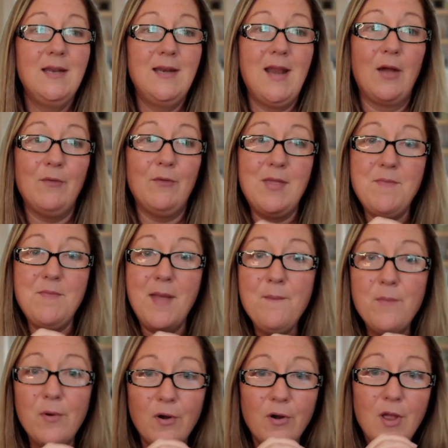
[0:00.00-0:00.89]
Now
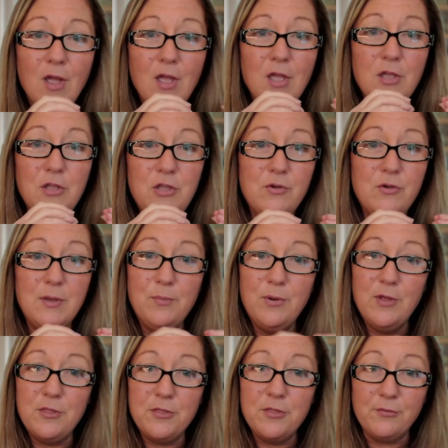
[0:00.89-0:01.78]
remember, you could
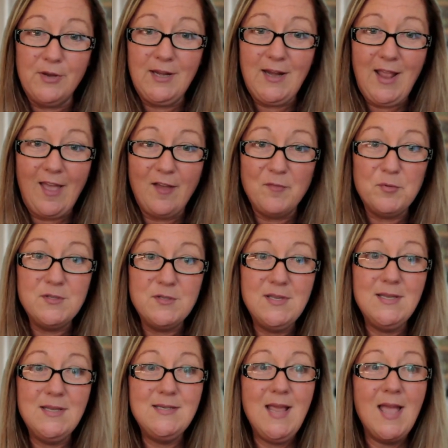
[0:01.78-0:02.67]
put
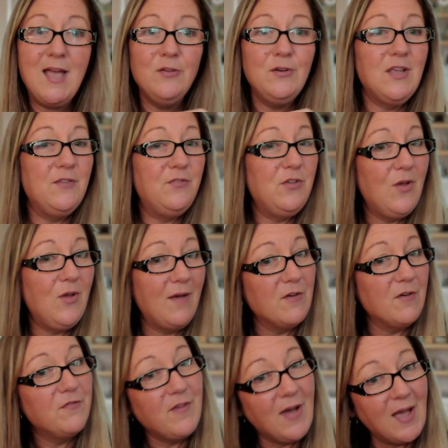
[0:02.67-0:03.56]
3.5% down if you have
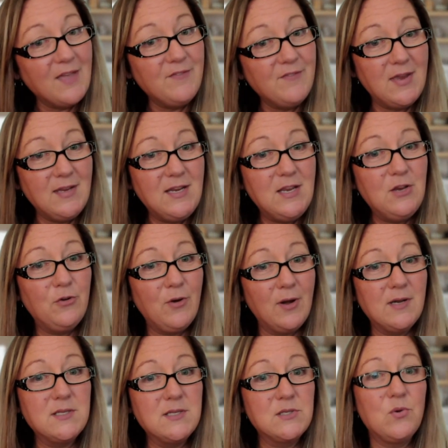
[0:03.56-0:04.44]
a 580
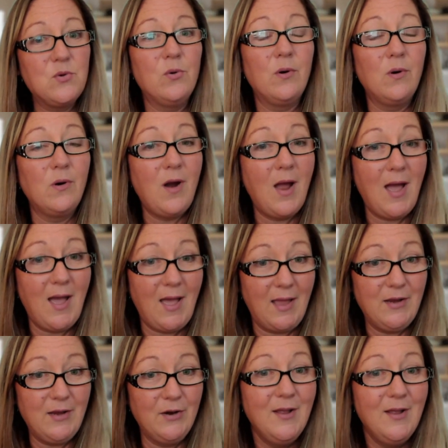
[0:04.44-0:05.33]
credit score or
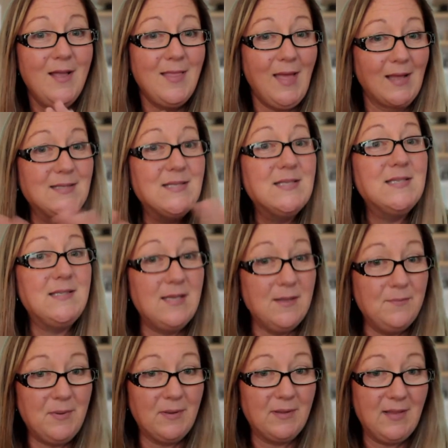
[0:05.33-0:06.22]
higher. That's
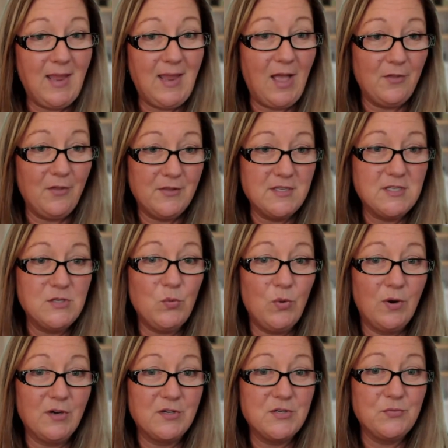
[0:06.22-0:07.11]
typically how this
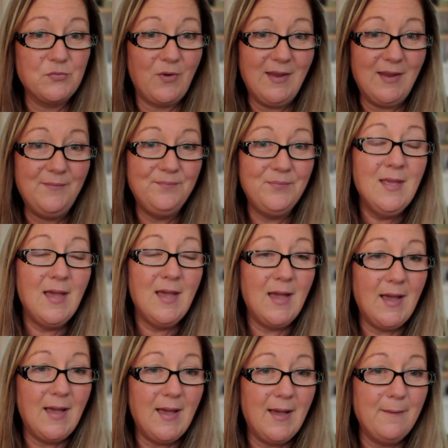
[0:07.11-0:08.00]
works, right?
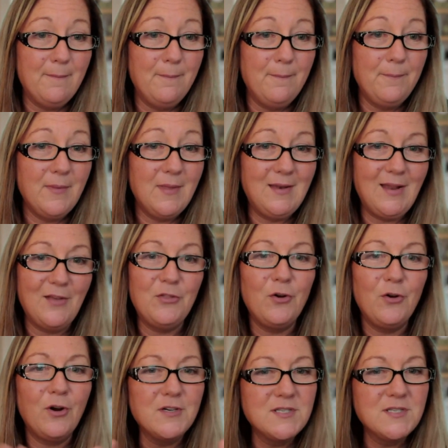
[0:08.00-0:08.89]
Now
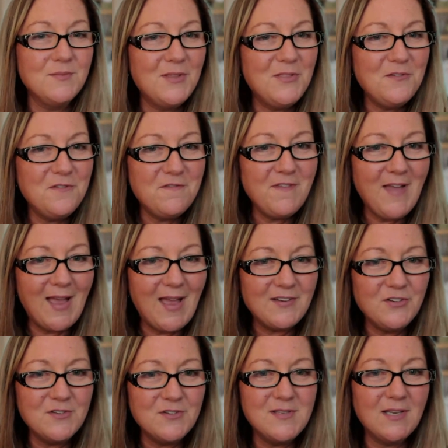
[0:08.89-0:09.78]
there are some other
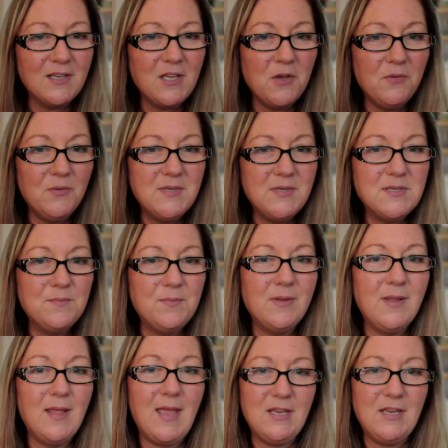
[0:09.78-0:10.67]
factors that go into
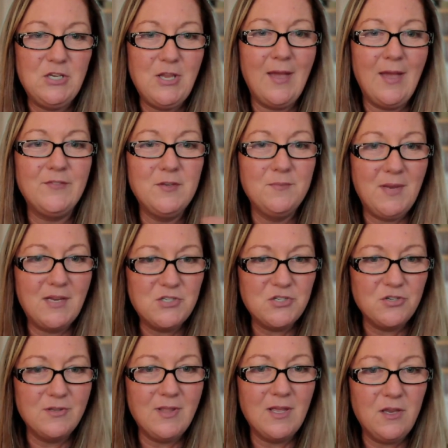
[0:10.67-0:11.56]
play, and you have to make
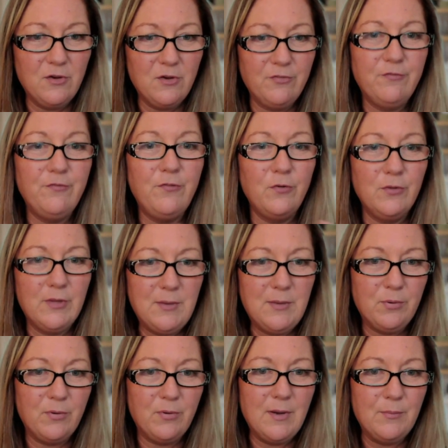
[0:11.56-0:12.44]
sure that you're fully
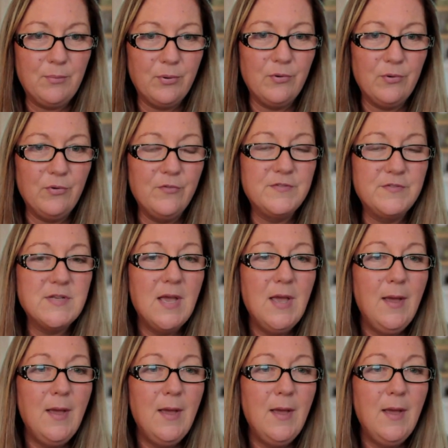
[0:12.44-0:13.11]
pre-approved,